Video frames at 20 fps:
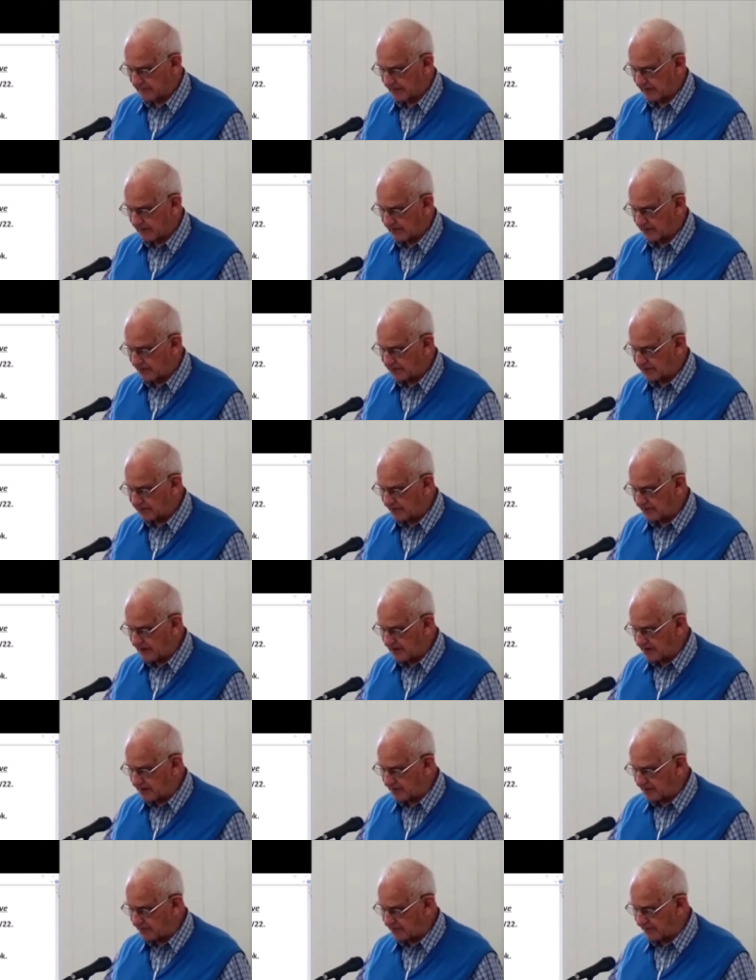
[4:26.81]
The theme
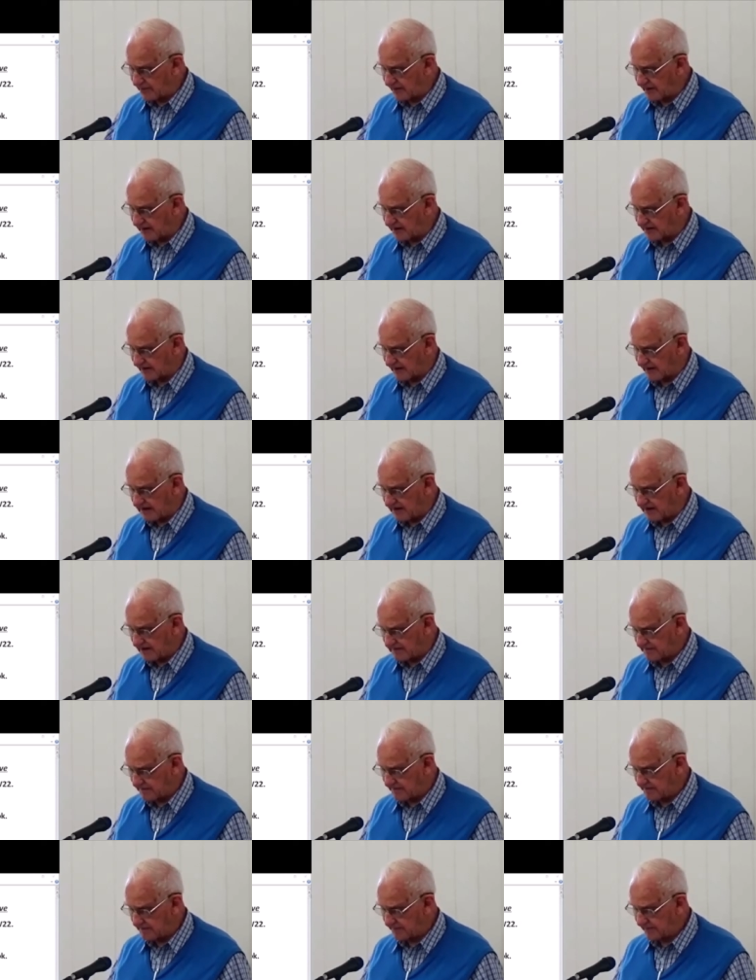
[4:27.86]
of the letter
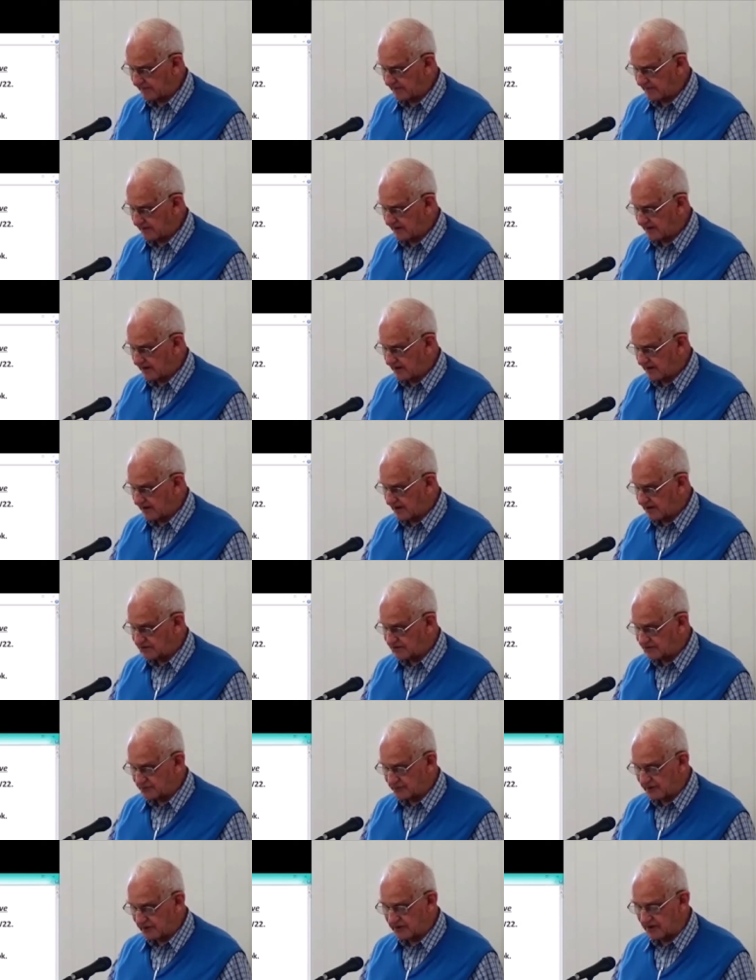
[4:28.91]
is
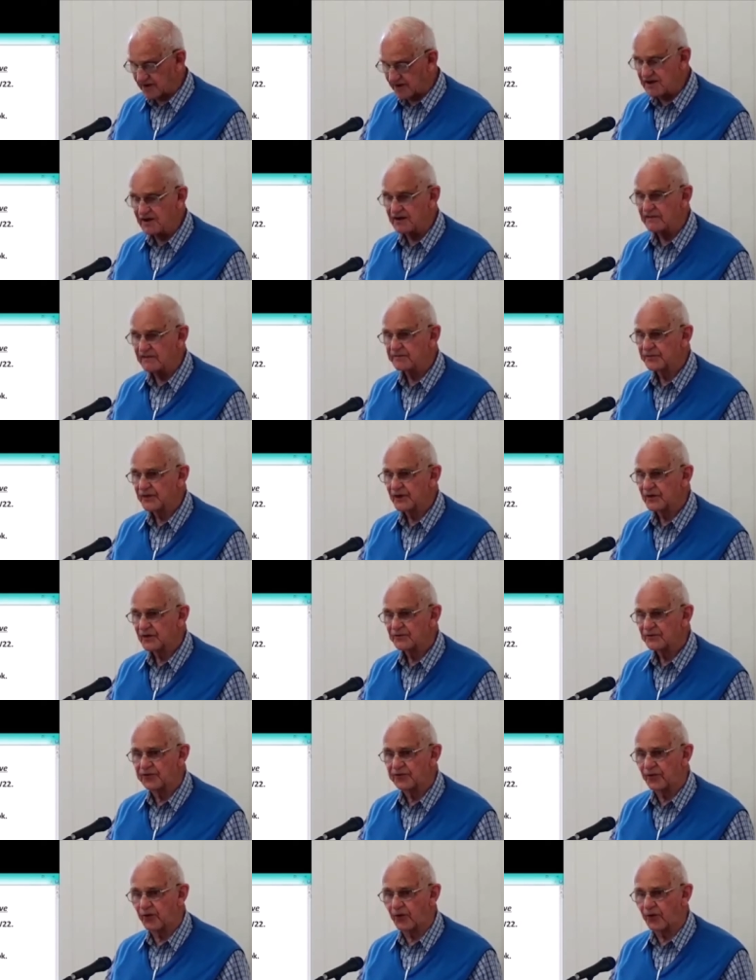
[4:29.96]
really
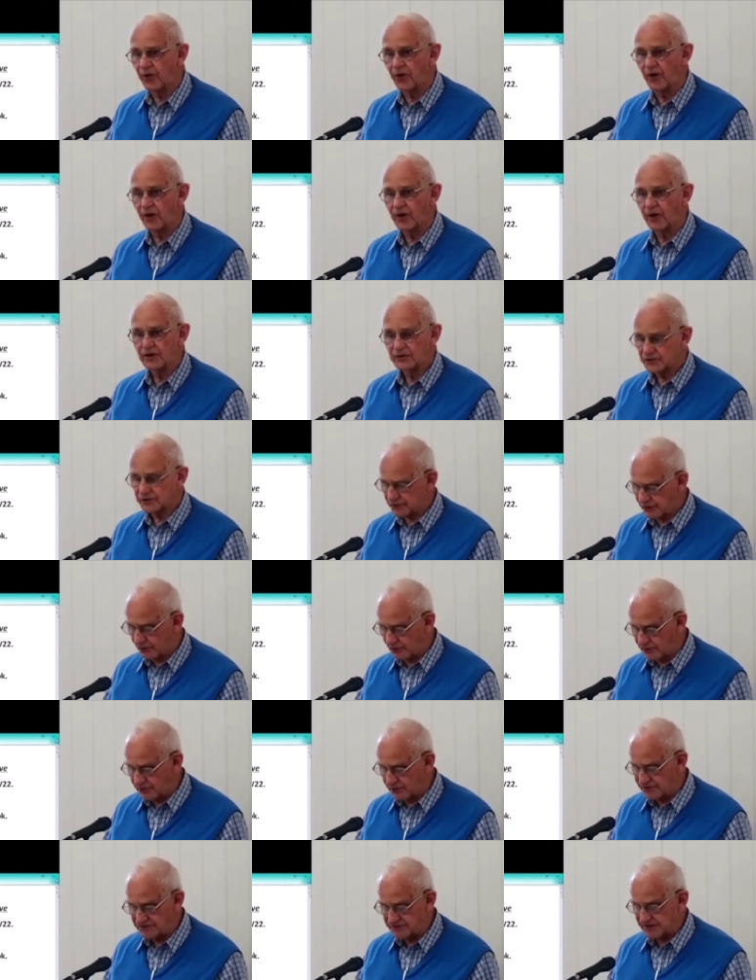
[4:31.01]
for
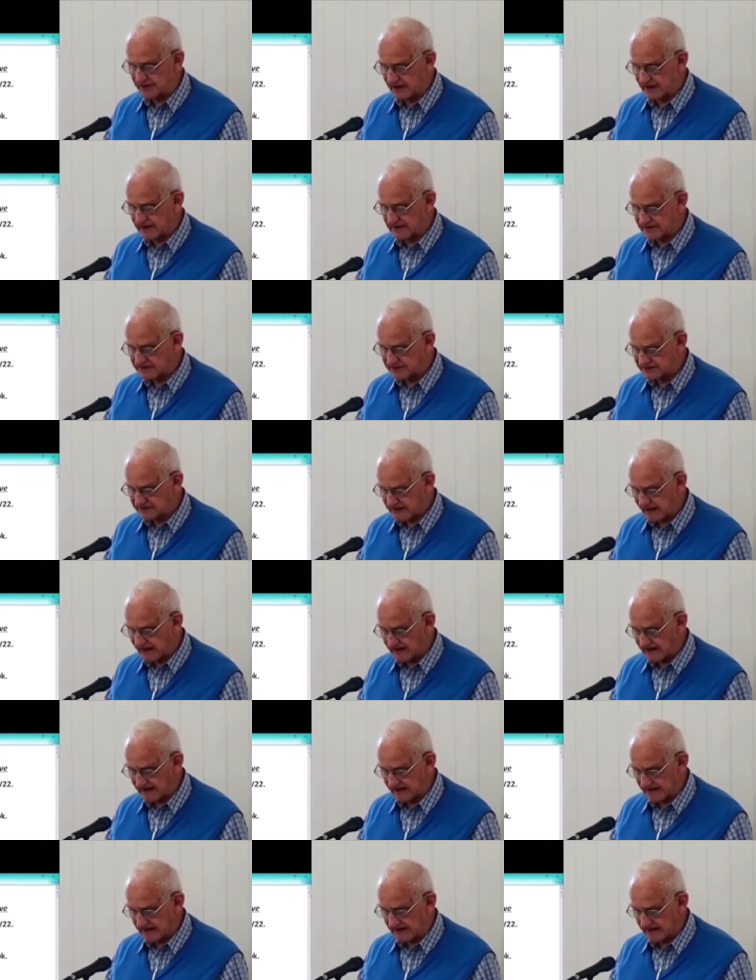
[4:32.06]
truth's sake